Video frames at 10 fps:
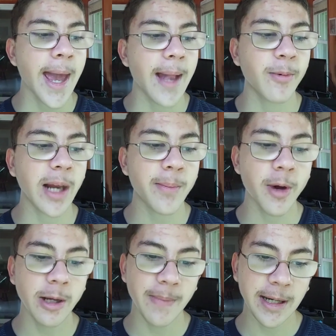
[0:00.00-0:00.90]
And what I'm
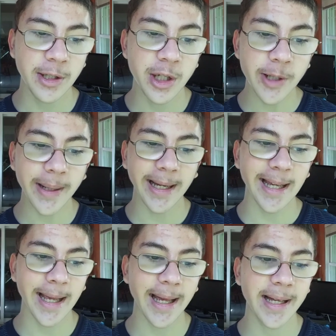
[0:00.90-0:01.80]
going to be
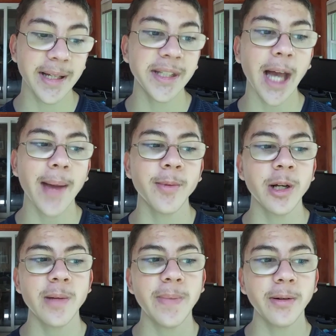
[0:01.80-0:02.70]
doing is I'm
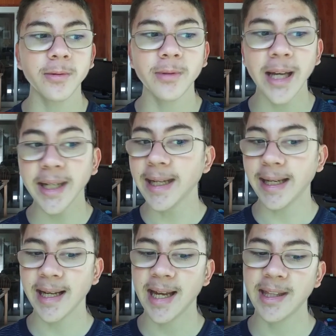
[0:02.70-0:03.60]
going to be
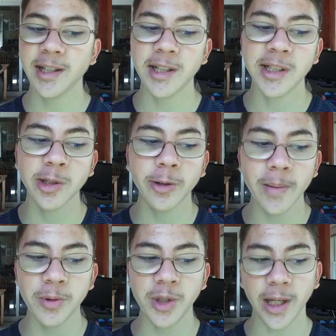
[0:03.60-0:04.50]
linking in the
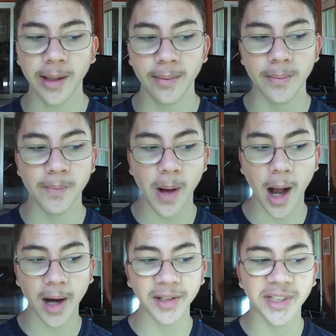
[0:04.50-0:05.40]
description
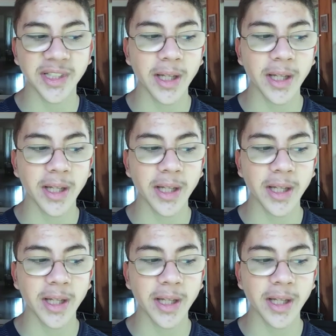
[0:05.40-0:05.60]
box.